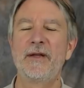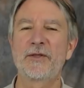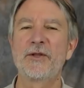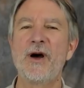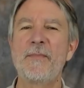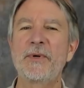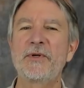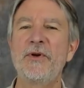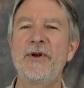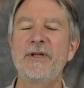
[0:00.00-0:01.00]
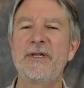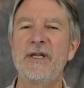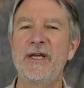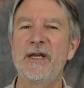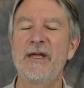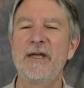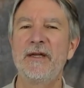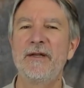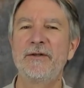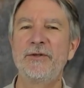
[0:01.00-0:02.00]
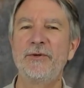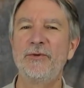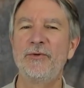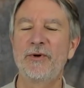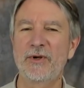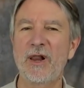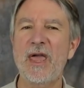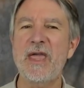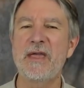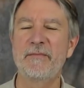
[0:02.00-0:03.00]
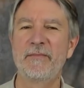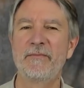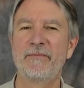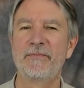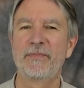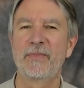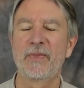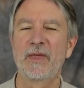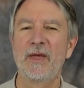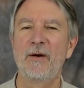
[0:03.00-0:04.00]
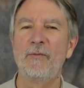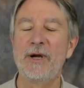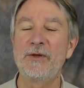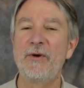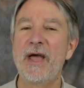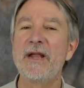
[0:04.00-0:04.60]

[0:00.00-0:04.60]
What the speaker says: it's an opportunity to claim what you